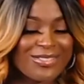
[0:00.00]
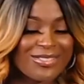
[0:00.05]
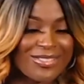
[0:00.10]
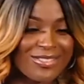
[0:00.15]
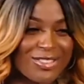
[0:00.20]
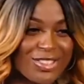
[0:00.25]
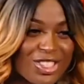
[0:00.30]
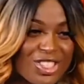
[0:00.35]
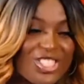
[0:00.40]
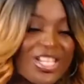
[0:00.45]

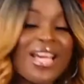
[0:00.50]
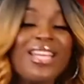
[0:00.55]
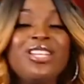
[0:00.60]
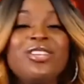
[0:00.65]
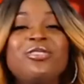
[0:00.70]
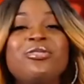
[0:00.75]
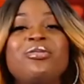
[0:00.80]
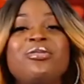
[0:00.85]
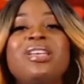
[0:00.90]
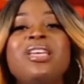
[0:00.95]

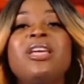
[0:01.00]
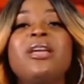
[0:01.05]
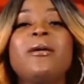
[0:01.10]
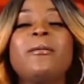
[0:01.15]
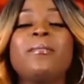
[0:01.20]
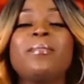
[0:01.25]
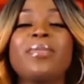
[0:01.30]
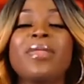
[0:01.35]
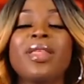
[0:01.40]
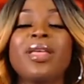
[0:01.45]
January
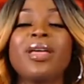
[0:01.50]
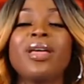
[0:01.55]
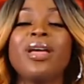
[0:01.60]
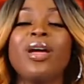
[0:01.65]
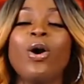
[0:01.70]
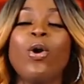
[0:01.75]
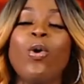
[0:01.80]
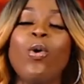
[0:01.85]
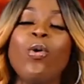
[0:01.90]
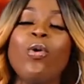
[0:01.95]

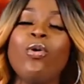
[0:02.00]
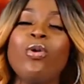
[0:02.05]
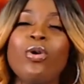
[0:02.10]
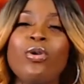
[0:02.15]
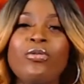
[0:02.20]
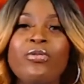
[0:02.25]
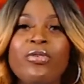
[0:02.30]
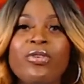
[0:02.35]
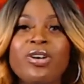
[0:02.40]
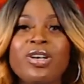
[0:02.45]
all
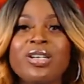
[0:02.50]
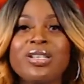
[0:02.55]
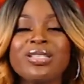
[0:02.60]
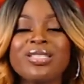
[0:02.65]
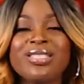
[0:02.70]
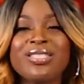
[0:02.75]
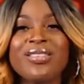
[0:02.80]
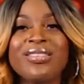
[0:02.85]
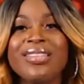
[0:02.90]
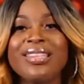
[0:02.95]
over
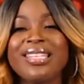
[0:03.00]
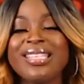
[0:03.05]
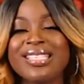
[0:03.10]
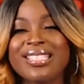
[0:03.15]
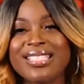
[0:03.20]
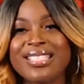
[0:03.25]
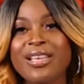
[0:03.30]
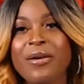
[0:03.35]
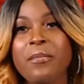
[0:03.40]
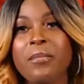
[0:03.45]
to
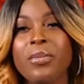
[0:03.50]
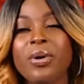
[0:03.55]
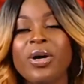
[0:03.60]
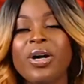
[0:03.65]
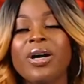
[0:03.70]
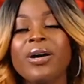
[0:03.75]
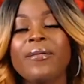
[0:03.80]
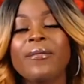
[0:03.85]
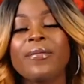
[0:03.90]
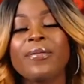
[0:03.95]
December.
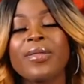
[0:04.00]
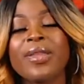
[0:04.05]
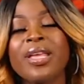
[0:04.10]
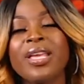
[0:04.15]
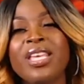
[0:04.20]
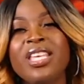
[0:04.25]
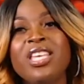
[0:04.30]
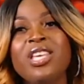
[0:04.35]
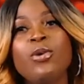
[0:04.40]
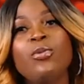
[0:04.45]

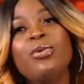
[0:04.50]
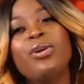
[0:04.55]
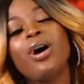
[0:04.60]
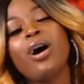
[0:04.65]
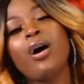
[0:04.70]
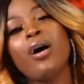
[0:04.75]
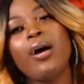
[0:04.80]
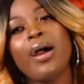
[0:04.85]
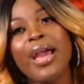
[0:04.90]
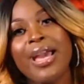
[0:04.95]
Here we
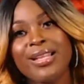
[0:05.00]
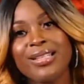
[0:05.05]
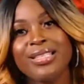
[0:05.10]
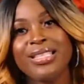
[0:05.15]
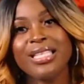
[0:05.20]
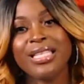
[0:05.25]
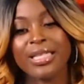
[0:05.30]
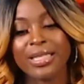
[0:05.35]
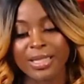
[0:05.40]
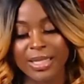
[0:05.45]
are
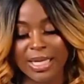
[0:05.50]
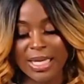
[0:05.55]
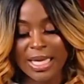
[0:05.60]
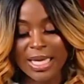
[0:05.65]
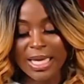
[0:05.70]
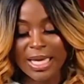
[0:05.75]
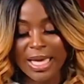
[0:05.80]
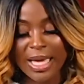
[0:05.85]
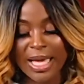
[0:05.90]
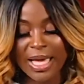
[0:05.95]
ending,
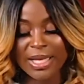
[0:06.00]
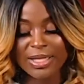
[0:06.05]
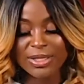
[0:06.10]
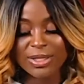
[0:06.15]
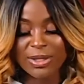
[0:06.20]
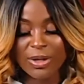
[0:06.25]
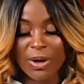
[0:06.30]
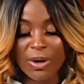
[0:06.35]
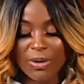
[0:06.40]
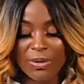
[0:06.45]
and
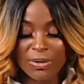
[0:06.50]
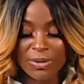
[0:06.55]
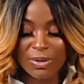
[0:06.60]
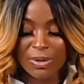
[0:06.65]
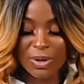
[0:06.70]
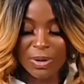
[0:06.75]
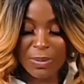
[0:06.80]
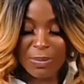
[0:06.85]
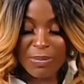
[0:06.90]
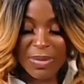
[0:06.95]
so
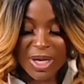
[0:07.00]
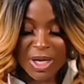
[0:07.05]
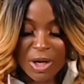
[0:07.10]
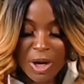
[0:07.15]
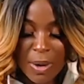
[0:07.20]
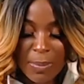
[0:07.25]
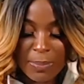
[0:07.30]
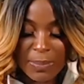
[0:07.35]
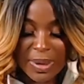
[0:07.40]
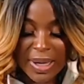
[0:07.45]
may
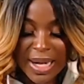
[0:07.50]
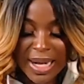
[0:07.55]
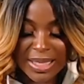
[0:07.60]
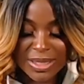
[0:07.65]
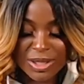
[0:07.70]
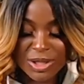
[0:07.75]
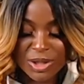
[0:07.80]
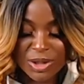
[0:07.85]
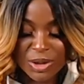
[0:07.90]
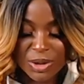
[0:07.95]
God
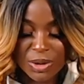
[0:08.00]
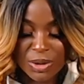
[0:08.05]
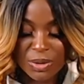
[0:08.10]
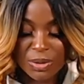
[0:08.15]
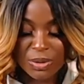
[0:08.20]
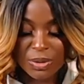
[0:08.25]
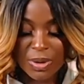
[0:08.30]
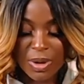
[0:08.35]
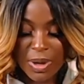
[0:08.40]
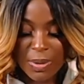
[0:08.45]
bless you.
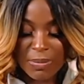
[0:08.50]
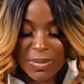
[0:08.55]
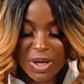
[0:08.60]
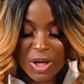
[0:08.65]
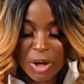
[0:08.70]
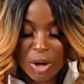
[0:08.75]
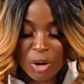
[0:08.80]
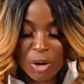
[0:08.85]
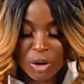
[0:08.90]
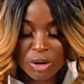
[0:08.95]
May
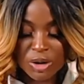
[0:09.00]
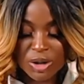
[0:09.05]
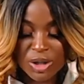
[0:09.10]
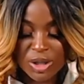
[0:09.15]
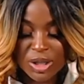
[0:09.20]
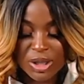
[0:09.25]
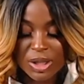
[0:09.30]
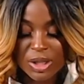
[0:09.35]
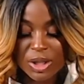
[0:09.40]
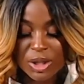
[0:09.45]
God
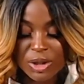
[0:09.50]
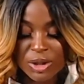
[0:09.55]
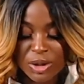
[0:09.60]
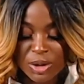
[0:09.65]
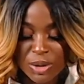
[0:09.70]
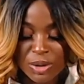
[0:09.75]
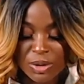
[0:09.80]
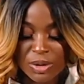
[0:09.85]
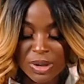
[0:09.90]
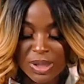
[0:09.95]
continue
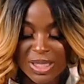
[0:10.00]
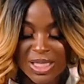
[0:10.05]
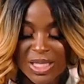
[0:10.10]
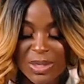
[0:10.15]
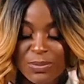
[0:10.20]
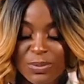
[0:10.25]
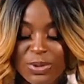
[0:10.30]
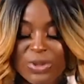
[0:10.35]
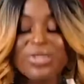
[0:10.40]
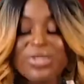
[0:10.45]
to
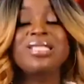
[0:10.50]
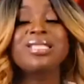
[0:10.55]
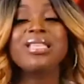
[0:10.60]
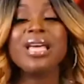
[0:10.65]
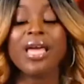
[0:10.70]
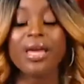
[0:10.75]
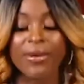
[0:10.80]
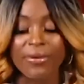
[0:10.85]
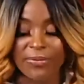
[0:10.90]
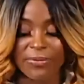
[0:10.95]
keep you
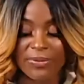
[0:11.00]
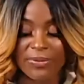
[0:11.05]
safe.